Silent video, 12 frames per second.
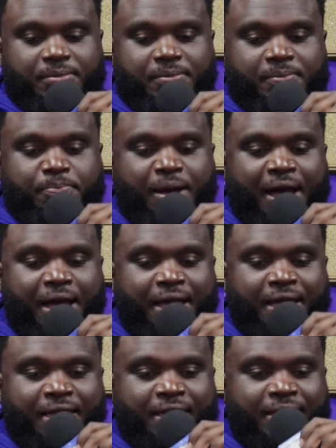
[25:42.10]

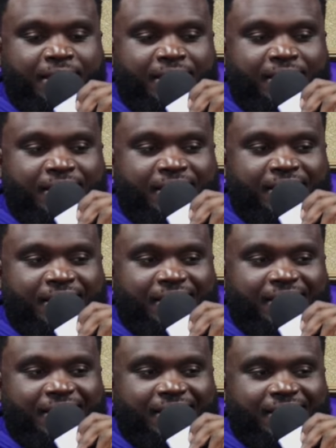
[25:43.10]
by
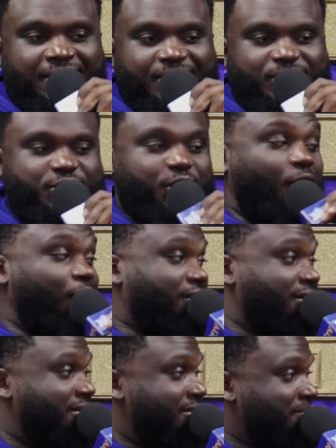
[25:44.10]

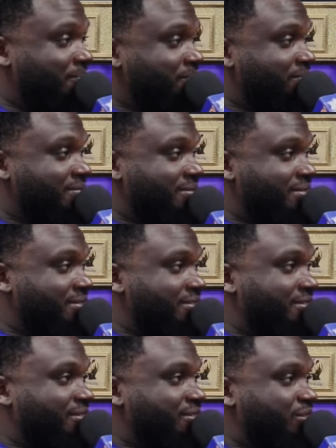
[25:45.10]
talking
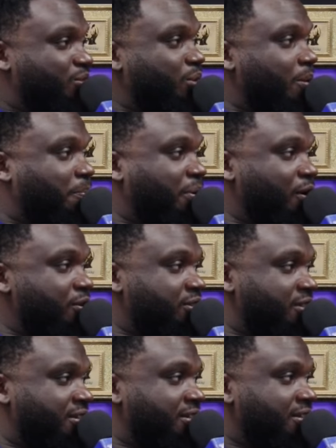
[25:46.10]
to a
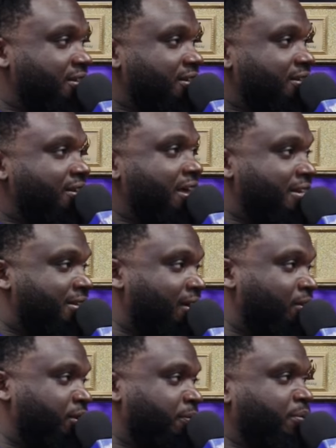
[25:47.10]
person that they
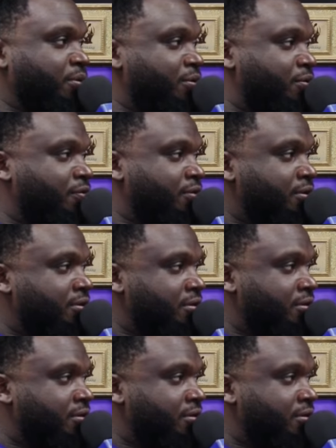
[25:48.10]
don't approve. Right.